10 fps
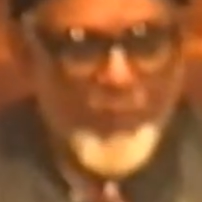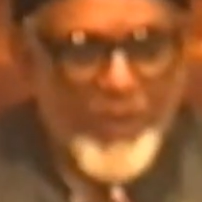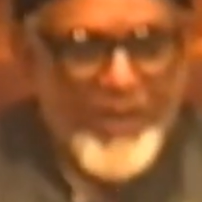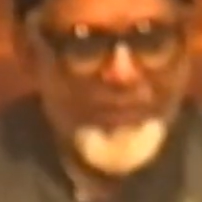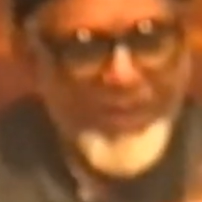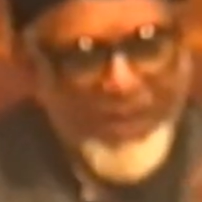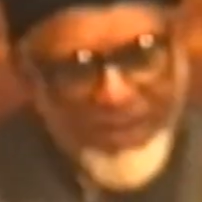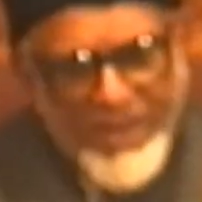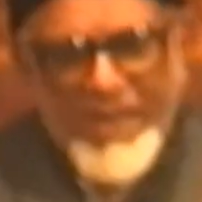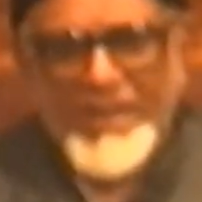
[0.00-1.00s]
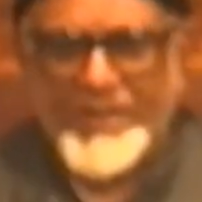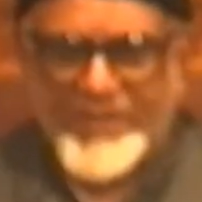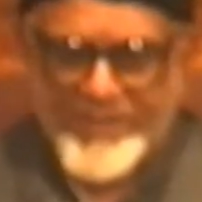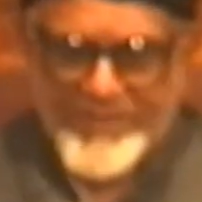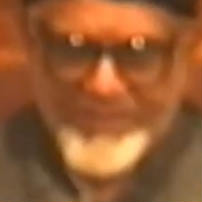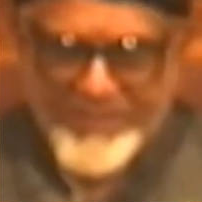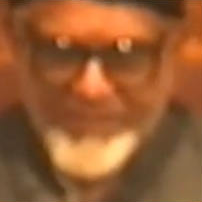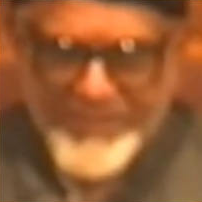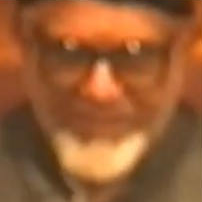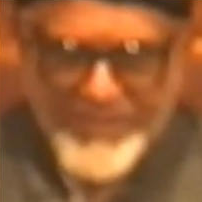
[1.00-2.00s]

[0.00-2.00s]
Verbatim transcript: You have one wife, he had nine.